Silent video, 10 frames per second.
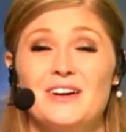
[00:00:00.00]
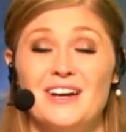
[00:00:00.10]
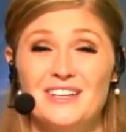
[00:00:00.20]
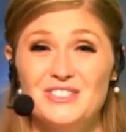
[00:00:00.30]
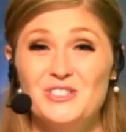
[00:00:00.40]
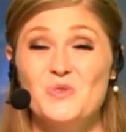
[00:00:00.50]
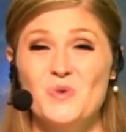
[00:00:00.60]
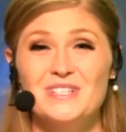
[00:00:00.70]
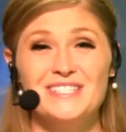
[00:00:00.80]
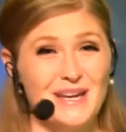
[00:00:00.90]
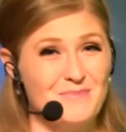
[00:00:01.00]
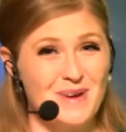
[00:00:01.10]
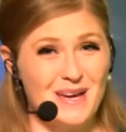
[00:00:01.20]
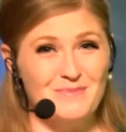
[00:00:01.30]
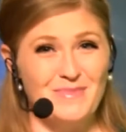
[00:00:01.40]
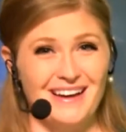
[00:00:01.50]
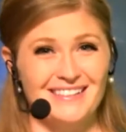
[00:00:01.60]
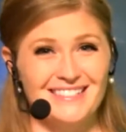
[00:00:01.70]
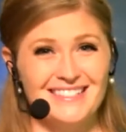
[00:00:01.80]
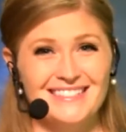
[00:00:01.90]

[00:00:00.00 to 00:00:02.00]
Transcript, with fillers: us your STEM pen pals.